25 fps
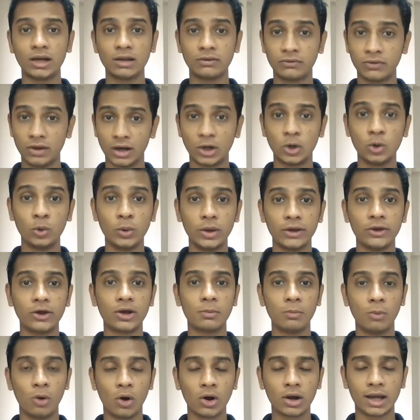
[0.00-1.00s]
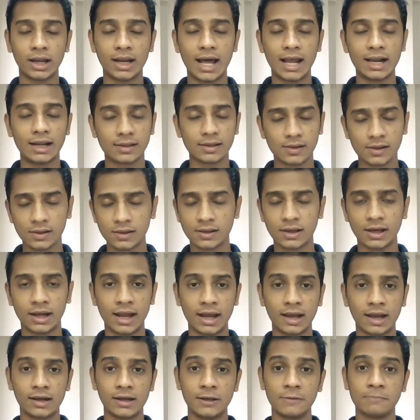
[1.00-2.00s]
if you're doing your mock analysis
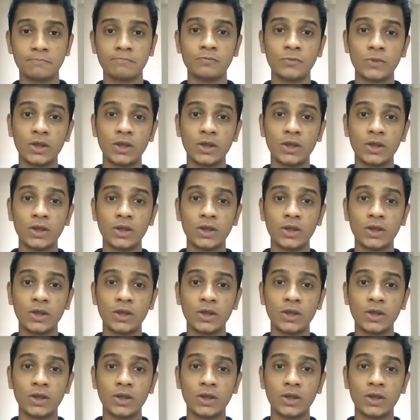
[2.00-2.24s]
correctly.